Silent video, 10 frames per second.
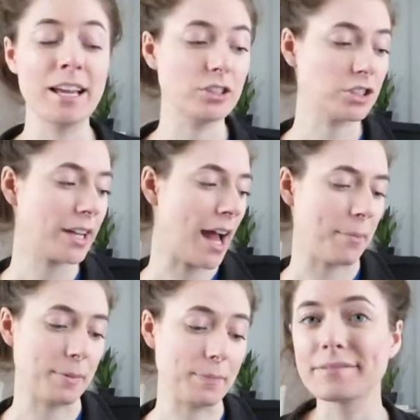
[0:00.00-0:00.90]
it's just gonna
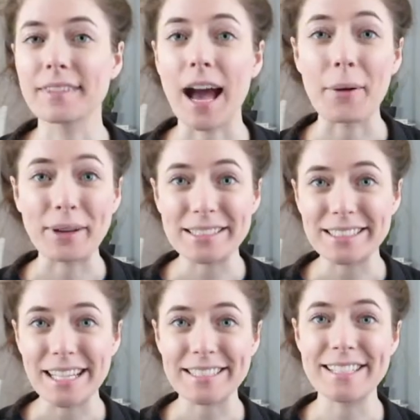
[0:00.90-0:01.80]
happen. I wanted to
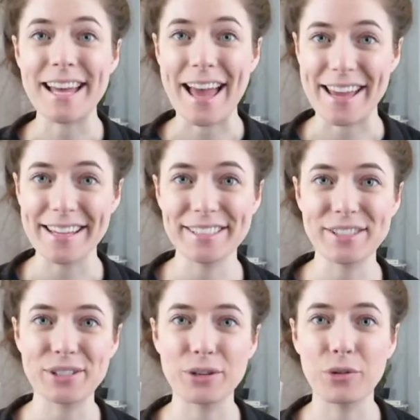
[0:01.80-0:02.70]
take today
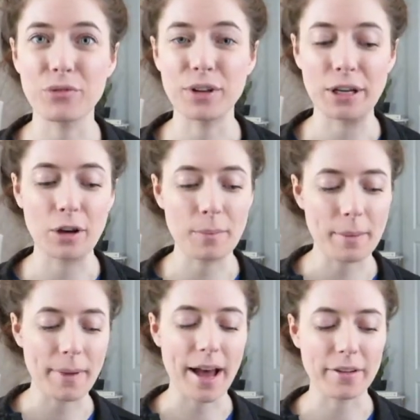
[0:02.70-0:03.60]
to
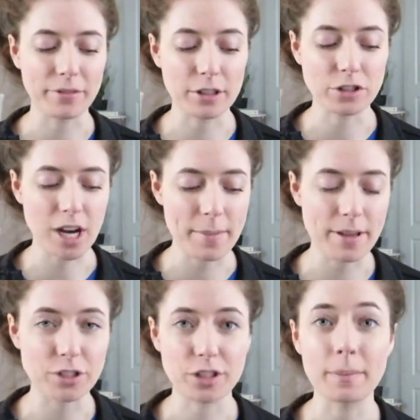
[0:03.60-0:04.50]
film my first
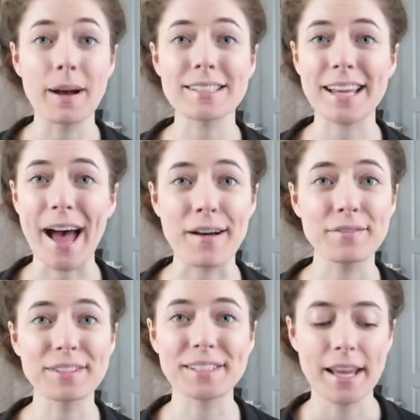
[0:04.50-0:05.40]
trimester
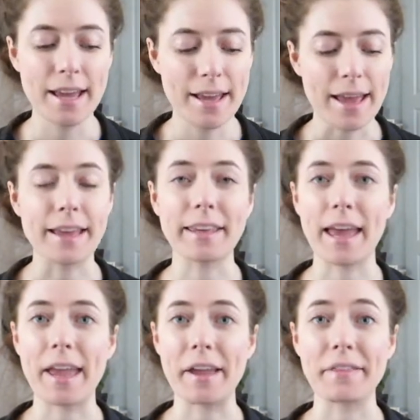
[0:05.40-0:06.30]
must-haves,
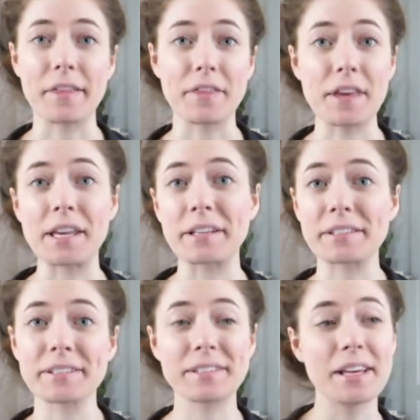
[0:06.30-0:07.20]
aka the
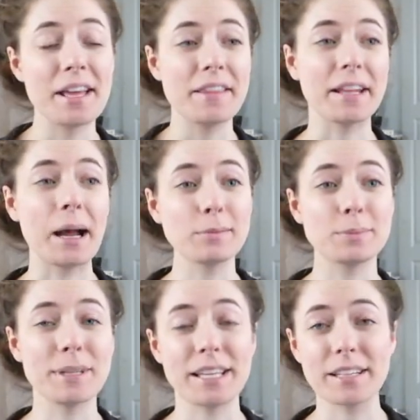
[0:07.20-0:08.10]
things that helped
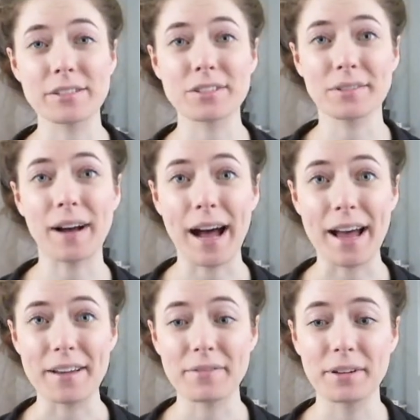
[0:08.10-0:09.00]
me
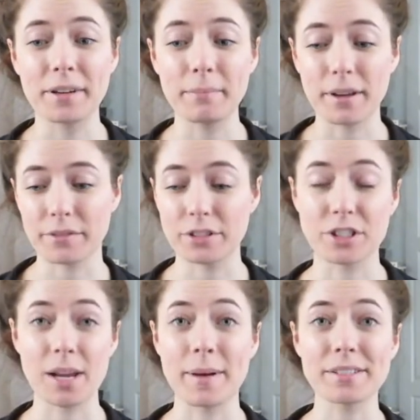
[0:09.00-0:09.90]
survive my first
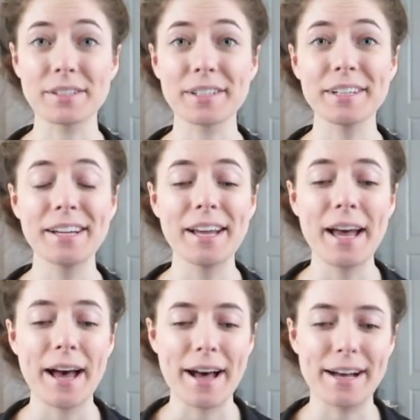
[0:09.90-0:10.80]
trimester.
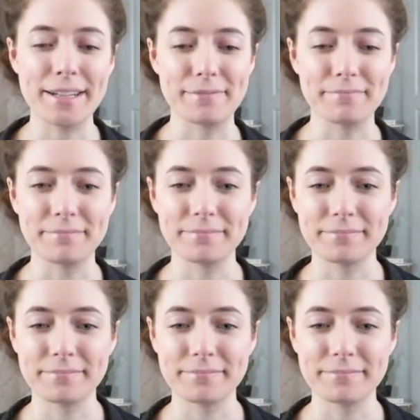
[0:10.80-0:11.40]
Um,